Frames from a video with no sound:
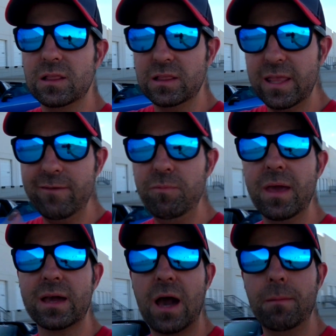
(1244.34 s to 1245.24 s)
Leave
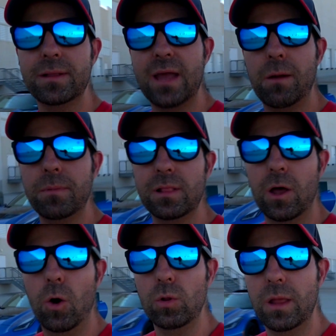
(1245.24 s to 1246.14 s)
me a comment down
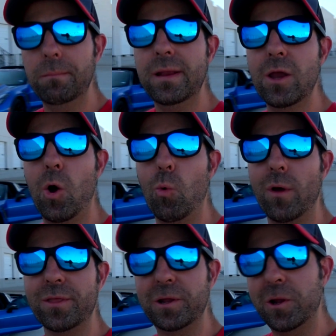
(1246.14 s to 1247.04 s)
below. Let me know
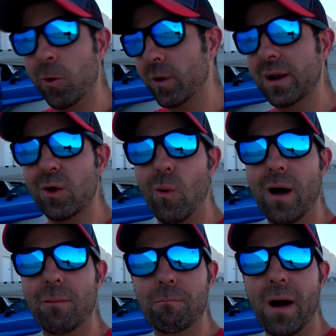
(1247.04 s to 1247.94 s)
whether you're going to go
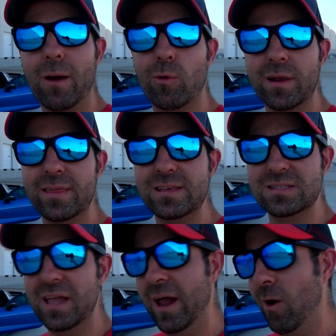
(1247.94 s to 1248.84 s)
out and buy one of these
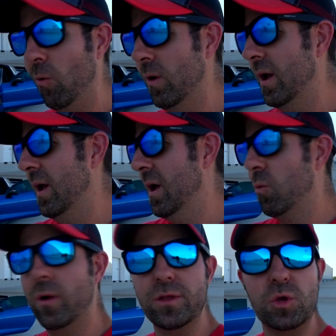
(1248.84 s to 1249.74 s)
now,
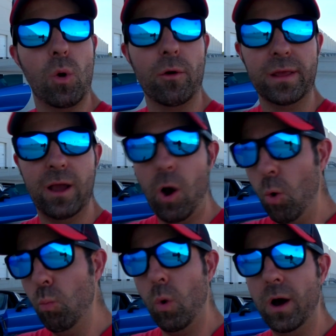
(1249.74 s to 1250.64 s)
whether you already
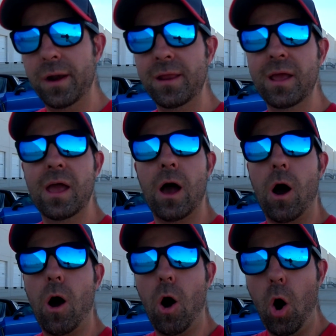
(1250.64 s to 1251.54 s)
own one.
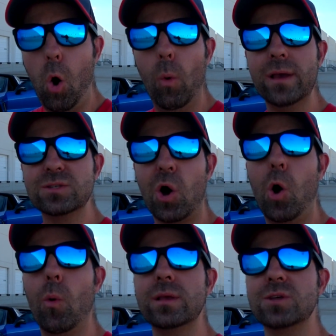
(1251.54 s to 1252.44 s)
Always,
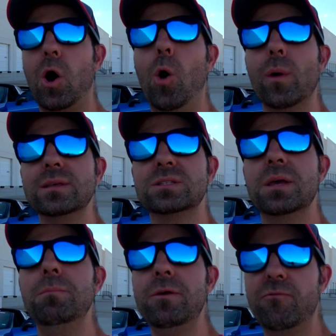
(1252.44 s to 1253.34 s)
always, always
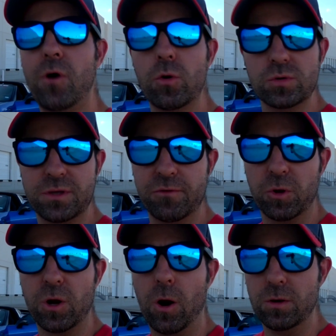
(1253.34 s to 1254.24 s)
send me photos of your
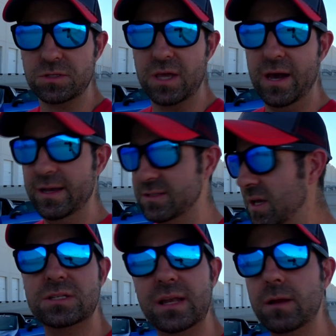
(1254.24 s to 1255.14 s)
cars, guys.
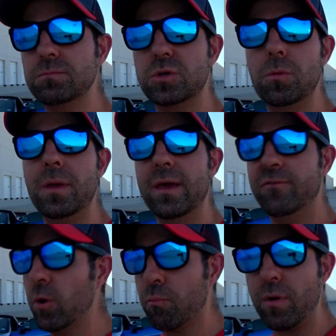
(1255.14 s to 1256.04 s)
Send them to me.
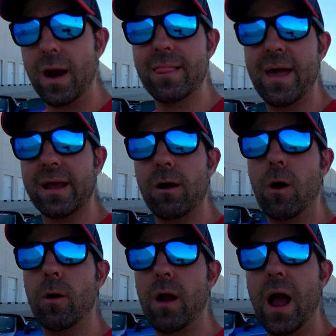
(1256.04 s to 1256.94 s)
If you're proud of that
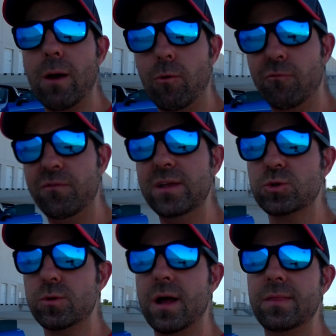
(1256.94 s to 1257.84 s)
car, I will
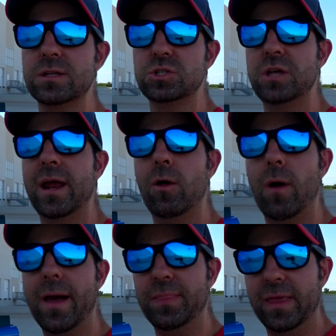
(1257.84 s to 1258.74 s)
feature it on this
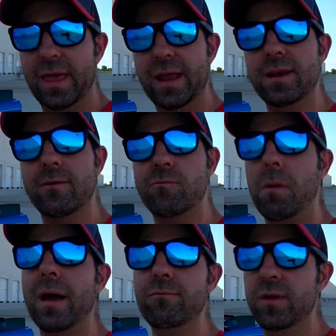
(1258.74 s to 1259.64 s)
channel at the end of
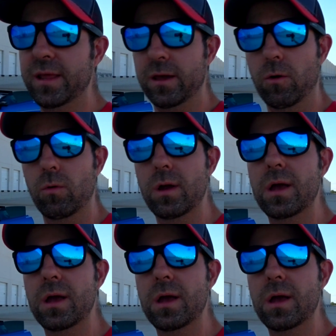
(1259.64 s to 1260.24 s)
my video.